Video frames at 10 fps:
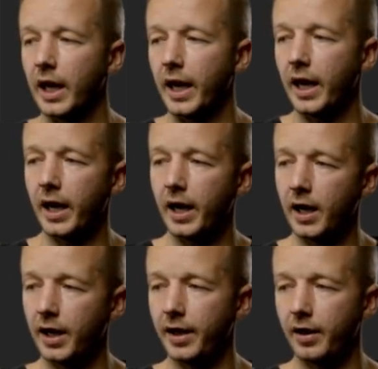
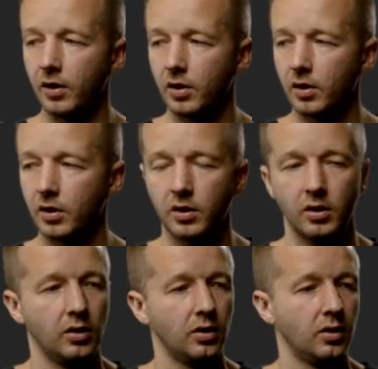And
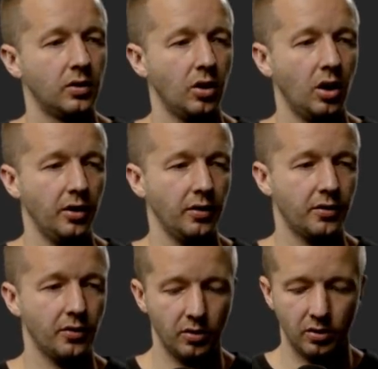on our
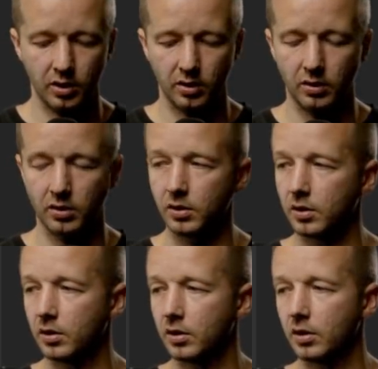third,
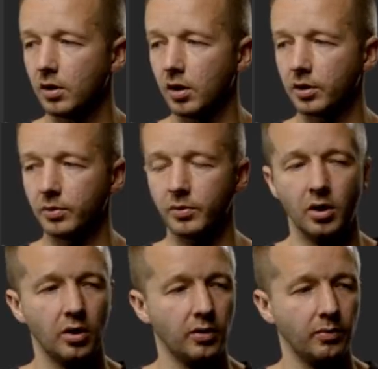argument
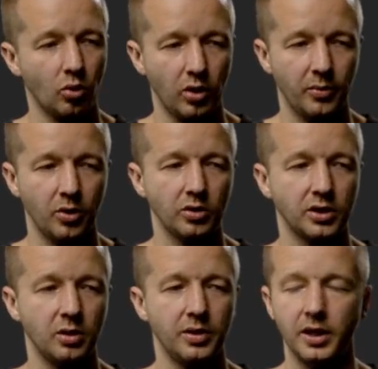or parameter, it's
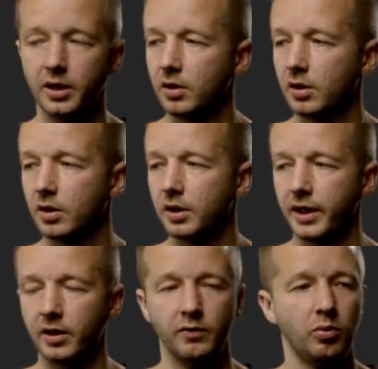going to be
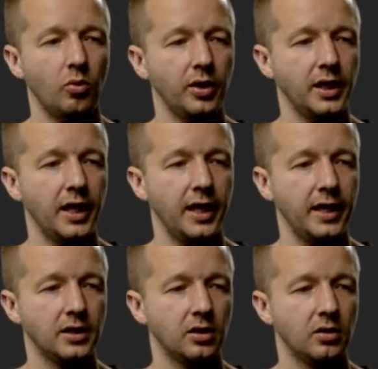negative
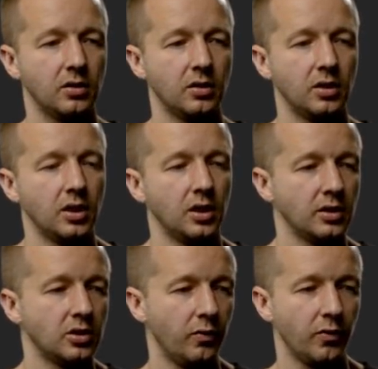0.8.
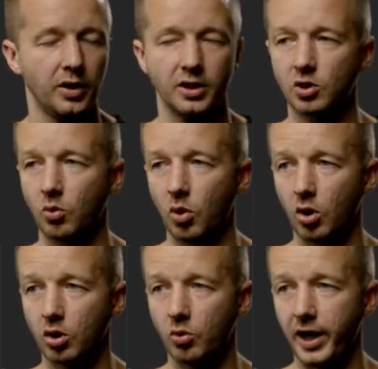So for this to
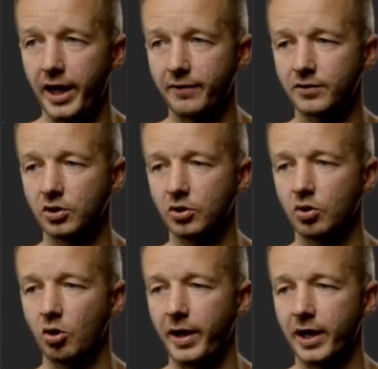work, we have to
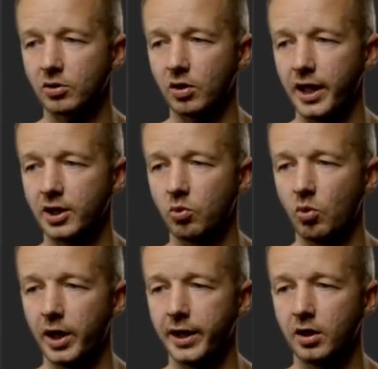go back to our
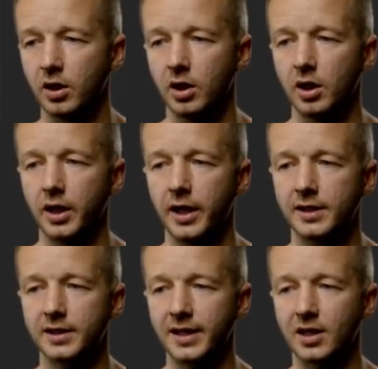H1 and
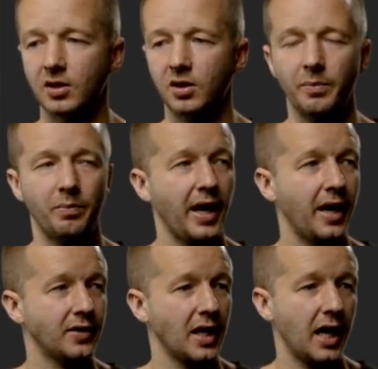set the clip
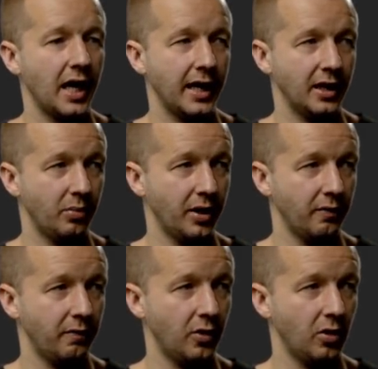path to hide it by
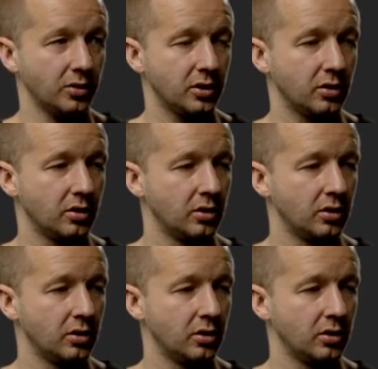default.